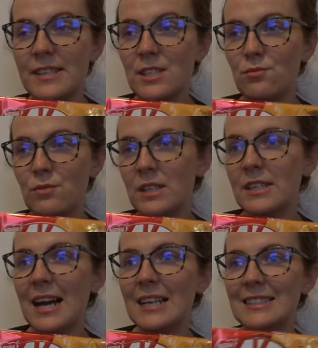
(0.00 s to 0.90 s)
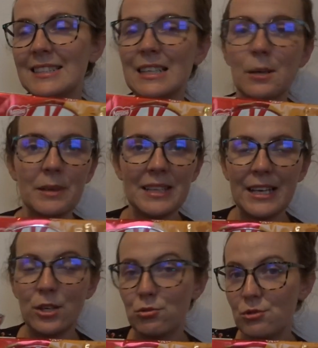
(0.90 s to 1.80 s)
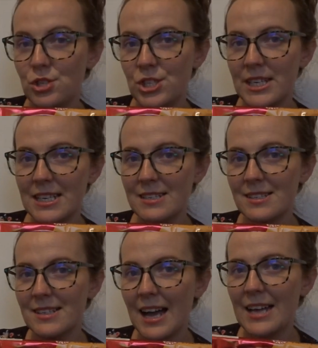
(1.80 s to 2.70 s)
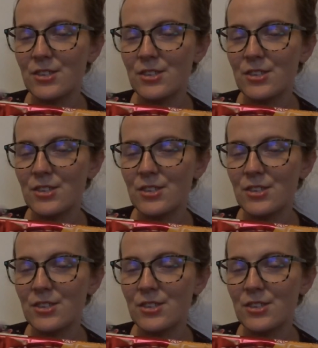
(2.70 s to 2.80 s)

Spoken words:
This is really nice. It's a little bit like a crunchy inside.